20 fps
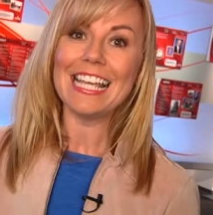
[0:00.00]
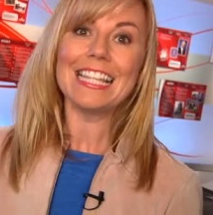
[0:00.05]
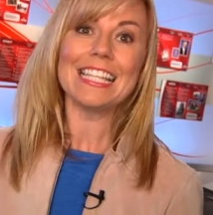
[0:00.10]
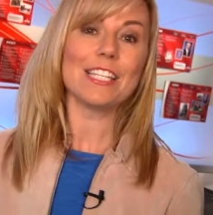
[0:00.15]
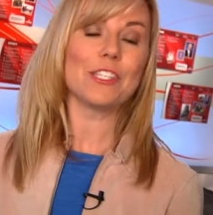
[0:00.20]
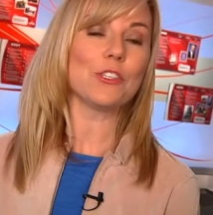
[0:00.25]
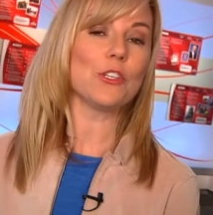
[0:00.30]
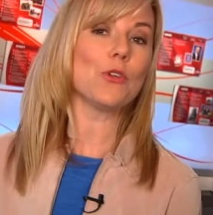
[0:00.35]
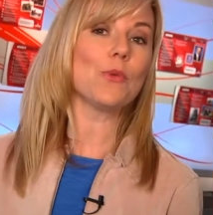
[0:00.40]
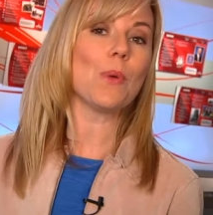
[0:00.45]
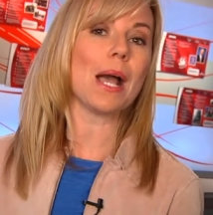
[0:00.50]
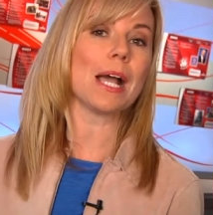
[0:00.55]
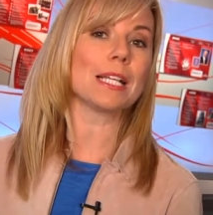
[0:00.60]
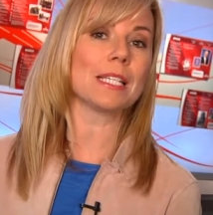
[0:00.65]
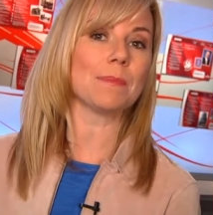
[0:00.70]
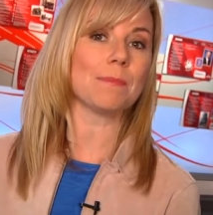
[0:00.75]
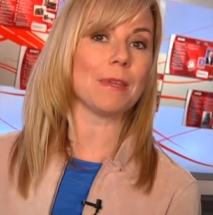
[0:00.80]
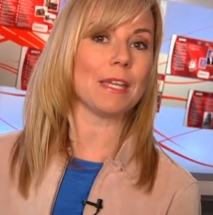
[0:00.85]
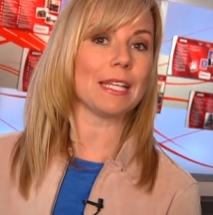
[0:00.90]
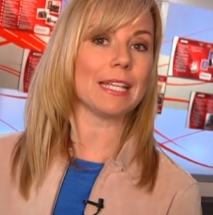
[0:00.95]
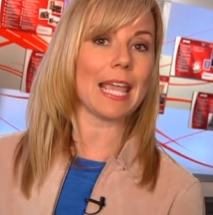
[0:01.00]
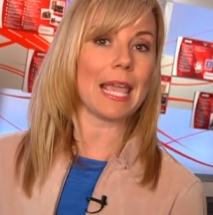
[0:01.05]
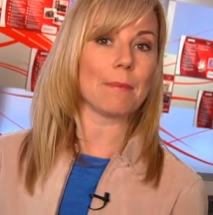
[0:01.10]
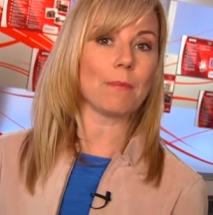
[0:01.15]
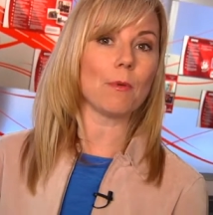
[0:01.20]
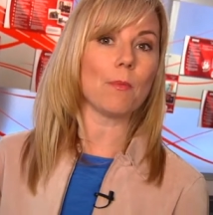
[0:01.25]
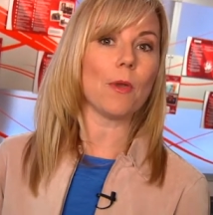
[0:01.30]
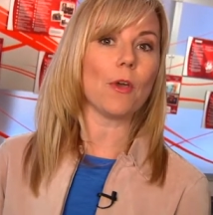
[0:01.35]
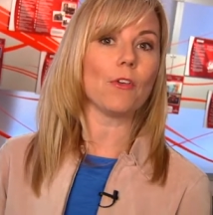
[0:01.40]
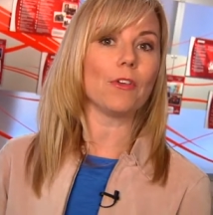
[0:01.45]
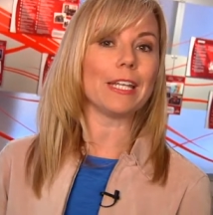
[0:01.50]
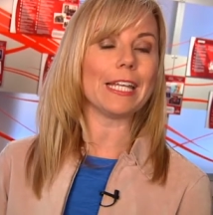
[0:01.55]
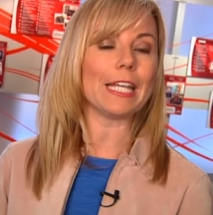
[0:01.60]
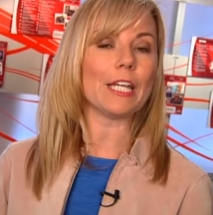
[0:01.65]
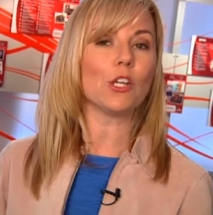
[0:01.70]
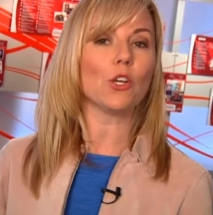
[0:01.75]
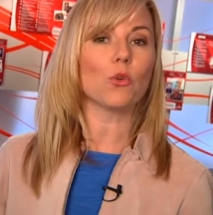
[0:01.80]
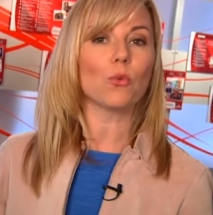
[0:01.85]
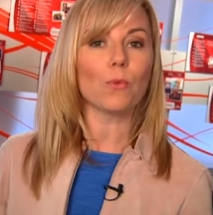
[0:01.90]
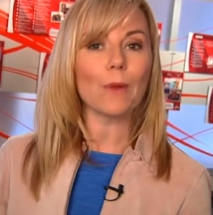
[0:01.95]
This new high-speed
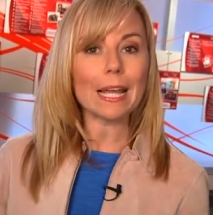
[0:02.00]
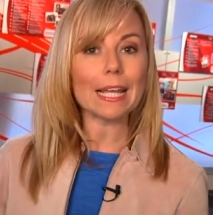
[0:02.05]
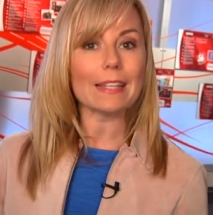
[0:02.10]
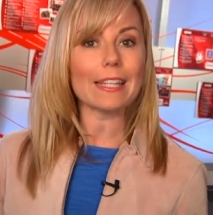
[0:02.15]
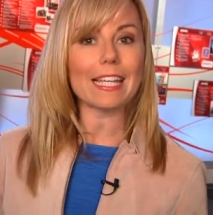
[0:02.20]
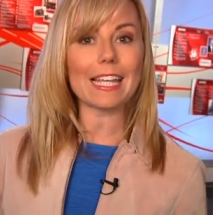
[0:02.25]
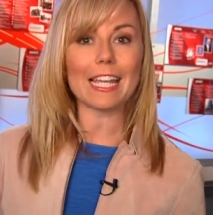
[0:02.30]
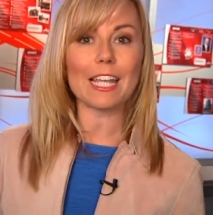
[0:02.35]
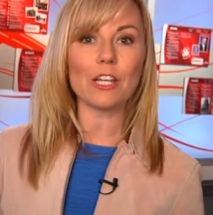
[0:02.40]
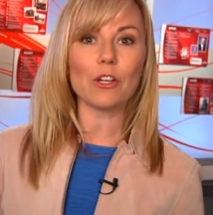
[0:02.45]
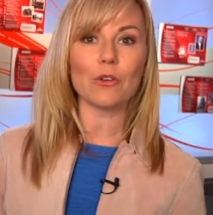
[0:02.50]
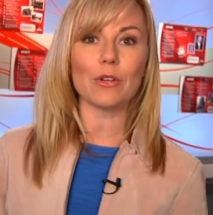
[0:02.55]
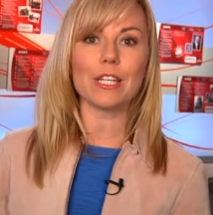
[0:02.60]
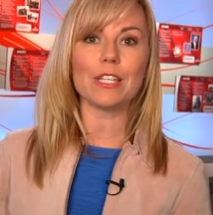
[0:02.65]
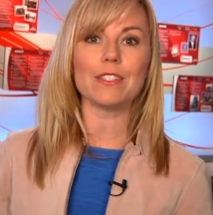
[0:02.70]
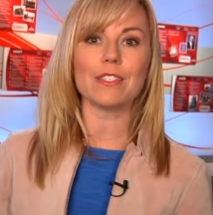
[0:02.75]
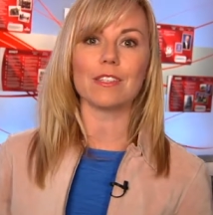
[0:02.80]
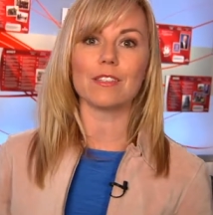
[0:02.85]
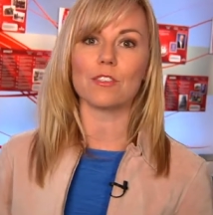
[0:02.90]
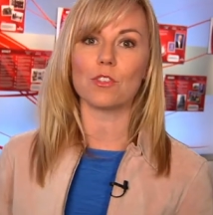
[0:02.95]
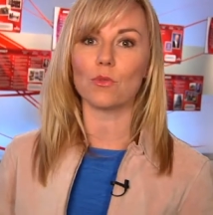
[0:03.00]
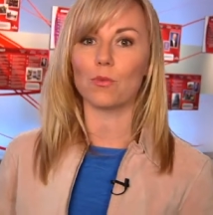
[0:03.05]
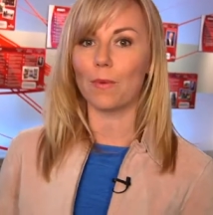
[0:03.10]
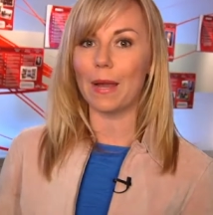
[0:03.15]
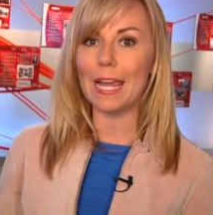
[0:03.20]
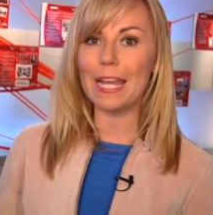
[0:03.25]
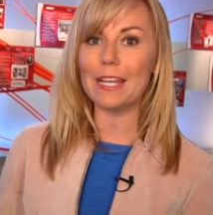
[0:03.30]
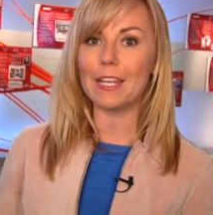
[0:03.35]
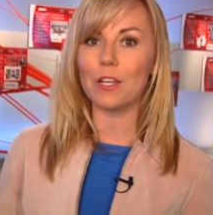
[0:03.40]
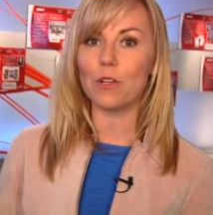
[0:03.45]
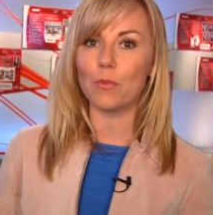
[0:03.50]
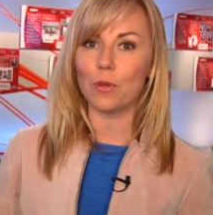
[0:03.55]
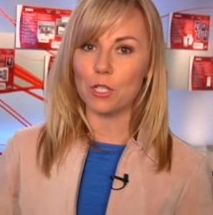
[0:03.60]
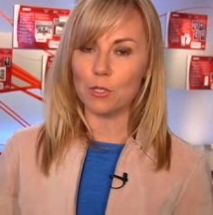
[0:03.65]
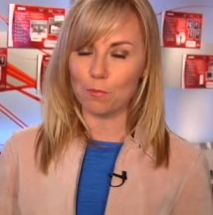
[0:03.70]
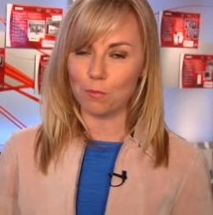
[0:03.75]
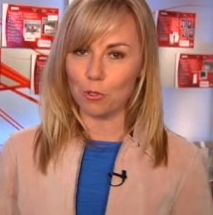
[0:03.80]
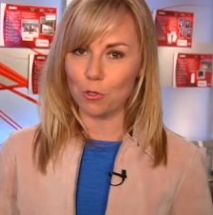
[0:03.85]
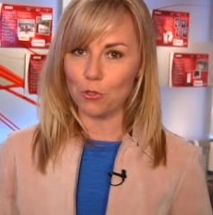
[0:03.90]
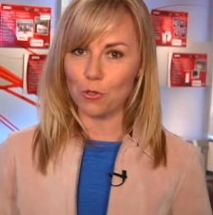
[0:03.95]
capability greatly increases the rate in
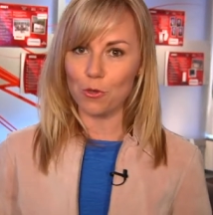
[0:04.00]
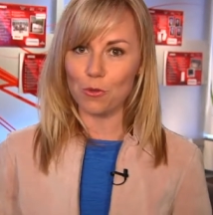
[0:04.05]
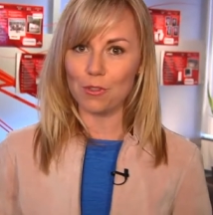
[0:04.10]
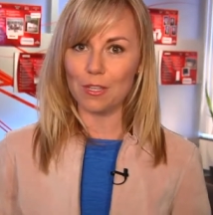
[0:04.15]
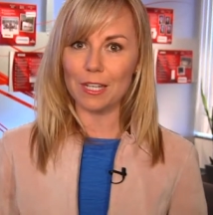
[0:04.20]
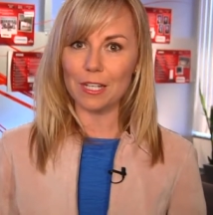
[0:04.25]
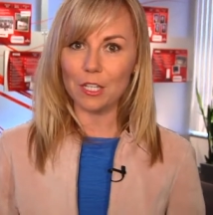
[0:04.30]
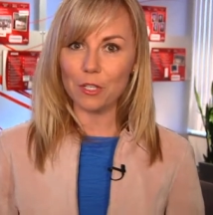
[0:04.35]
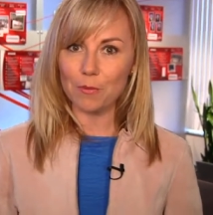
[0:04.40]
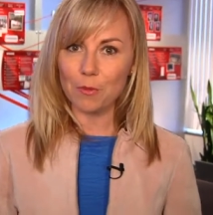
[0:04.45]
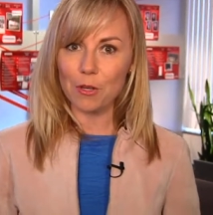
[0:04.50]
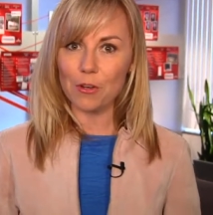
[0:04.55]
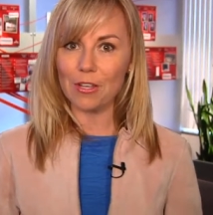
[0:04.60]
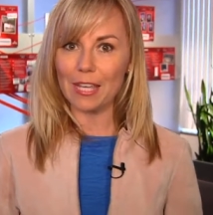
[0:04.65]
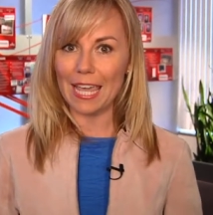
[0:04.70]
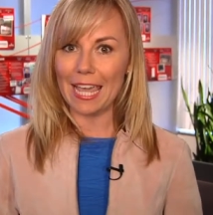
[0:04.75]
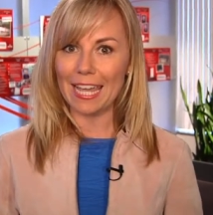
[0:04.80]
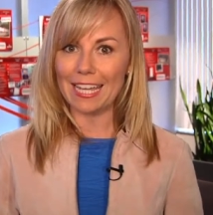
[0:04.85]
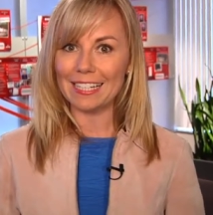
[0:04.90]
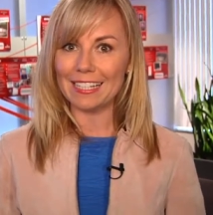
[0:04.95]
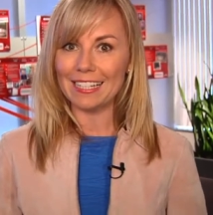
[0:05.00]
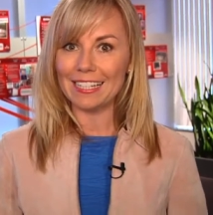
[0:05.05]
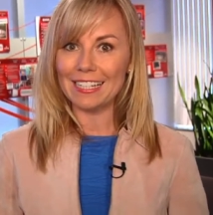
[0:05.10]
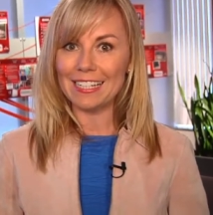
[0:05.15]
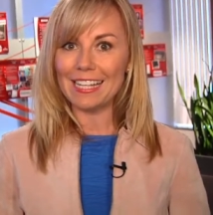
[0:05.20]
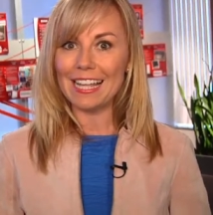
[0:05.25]
which Bluetooth can communicate